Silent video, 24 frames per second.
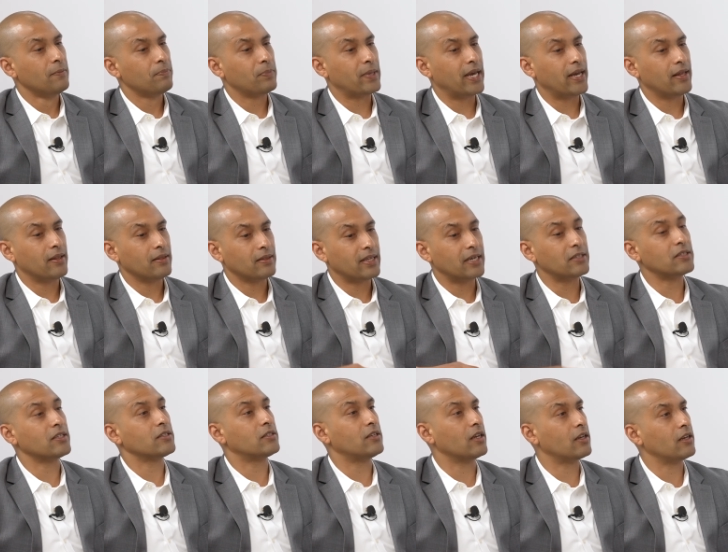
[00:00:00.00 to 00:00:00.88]
that
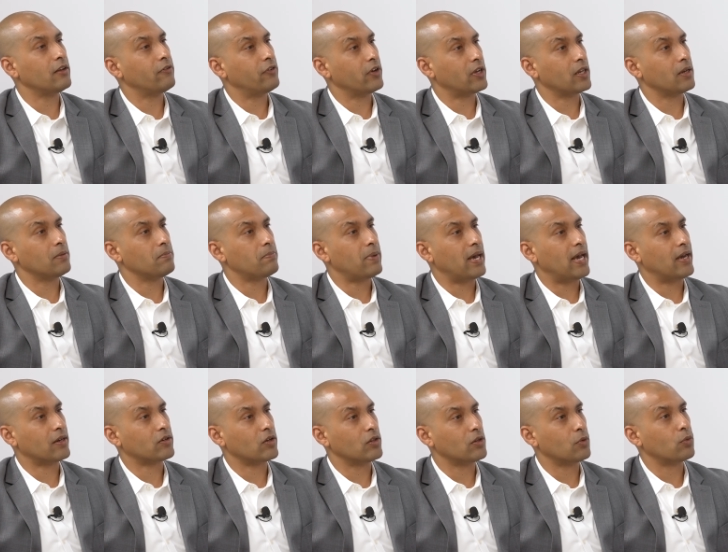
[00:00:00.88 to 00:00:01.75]
there's a significant
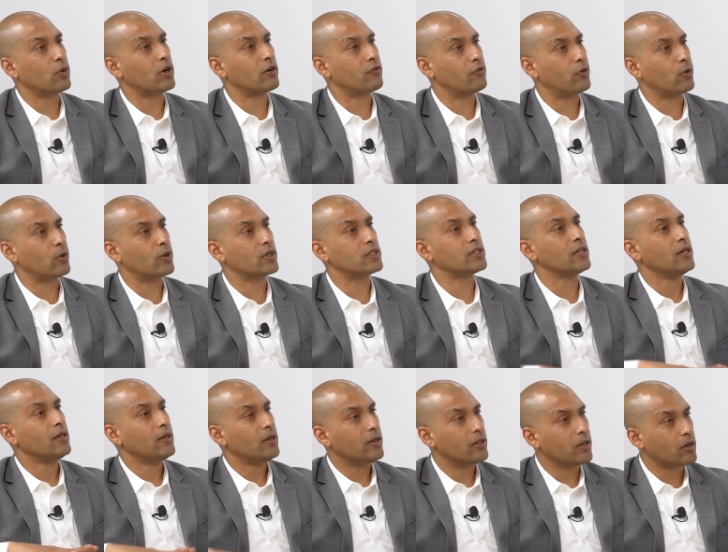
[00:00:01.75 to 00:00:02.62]
impact on the workforce
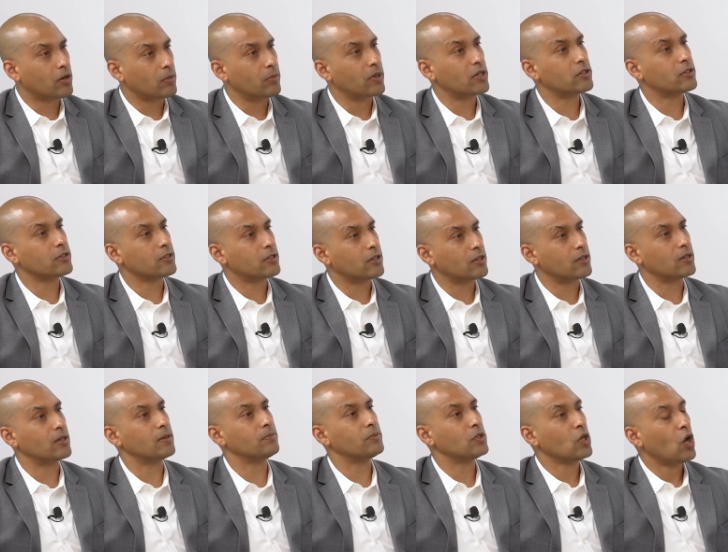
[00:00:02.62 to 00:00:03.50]
and the commercial
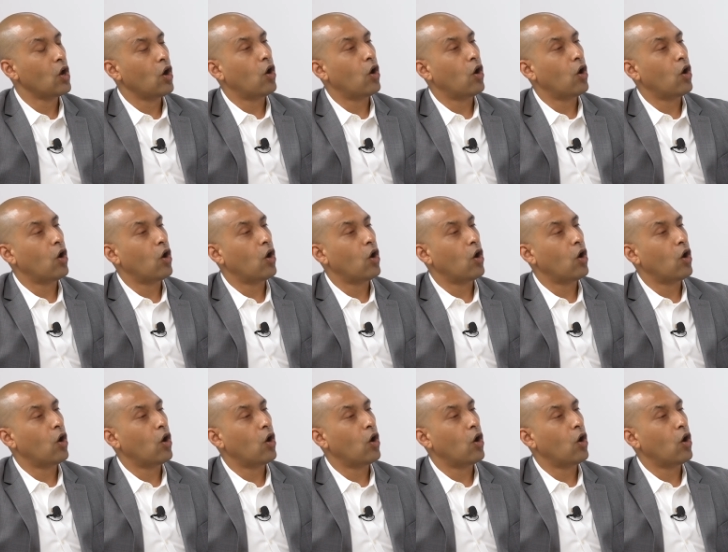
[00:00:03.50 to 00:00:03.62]
terms,